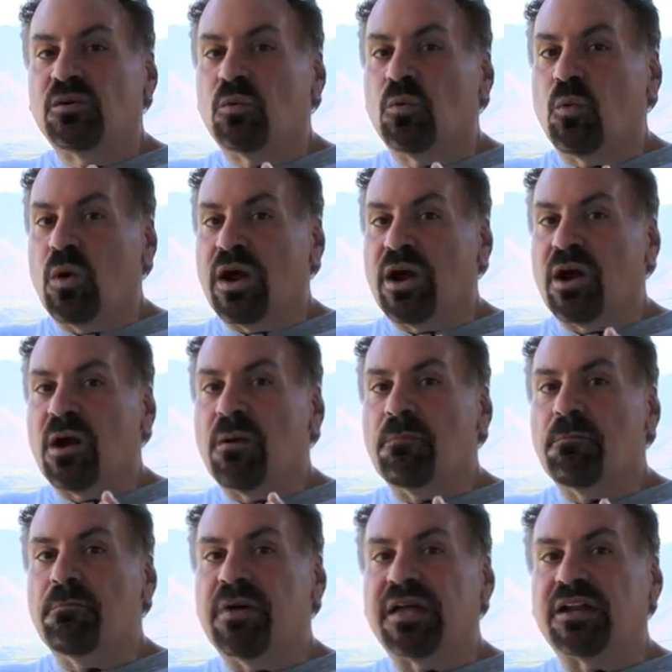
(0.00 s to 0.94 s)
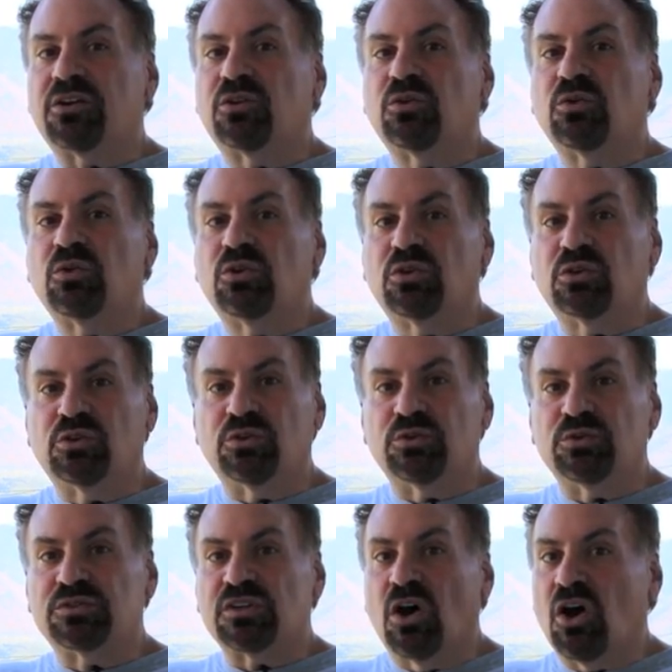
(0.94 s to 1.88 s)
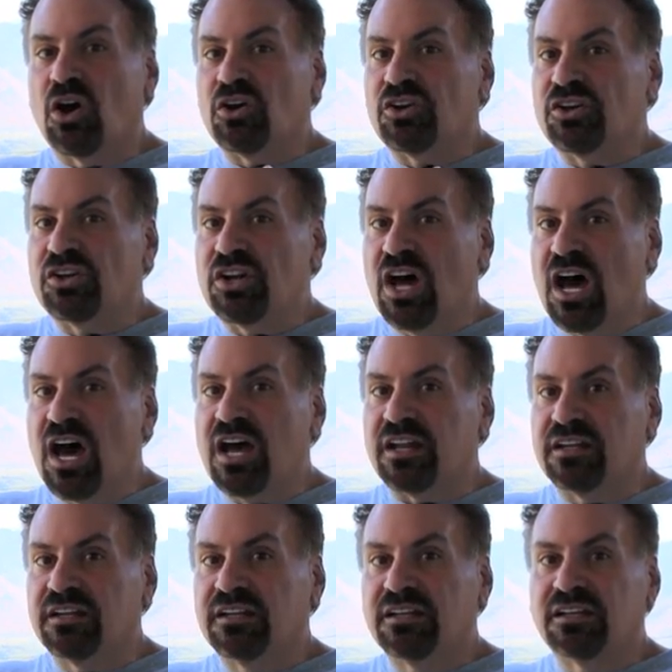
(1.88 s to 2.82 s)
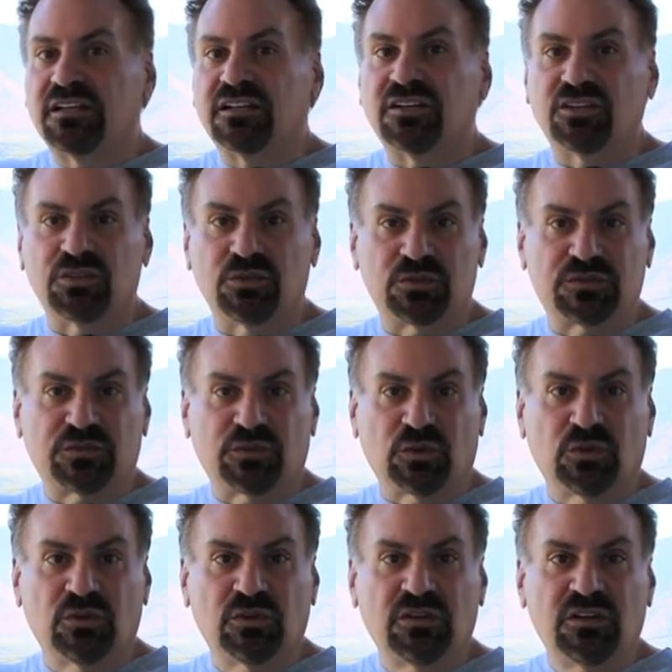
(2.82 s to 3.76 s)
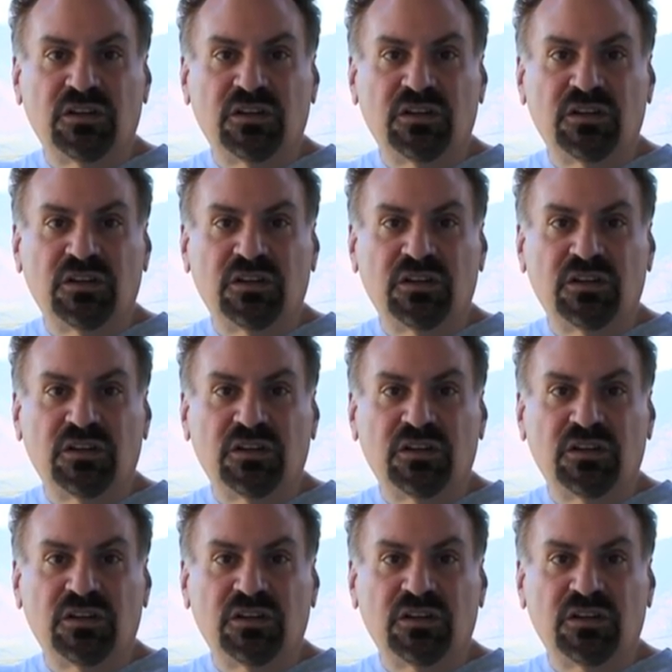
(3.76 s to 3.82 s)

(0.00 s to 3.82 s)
where medical glues are not useful.